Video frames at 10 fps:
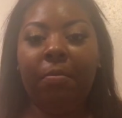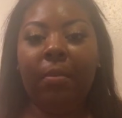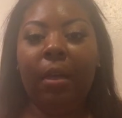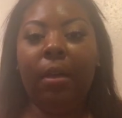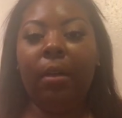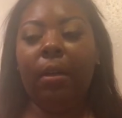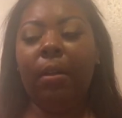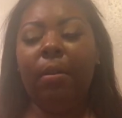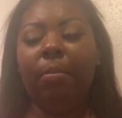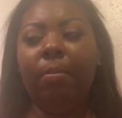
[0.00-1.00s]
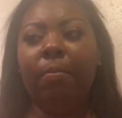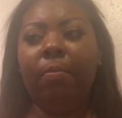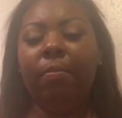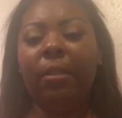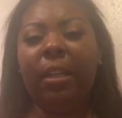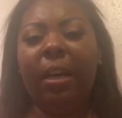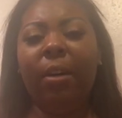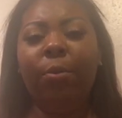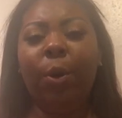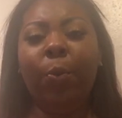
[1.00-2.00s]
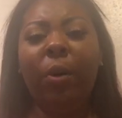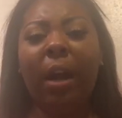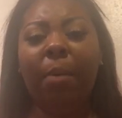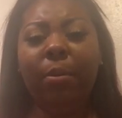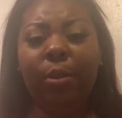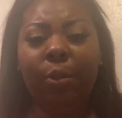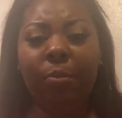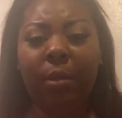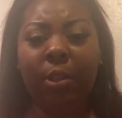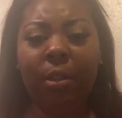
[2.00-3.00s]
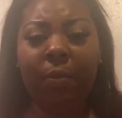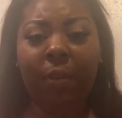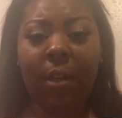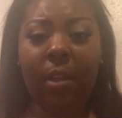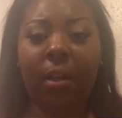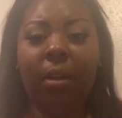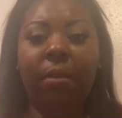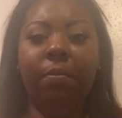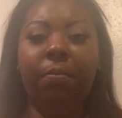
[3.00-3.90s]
I don't know what I put too much of in there,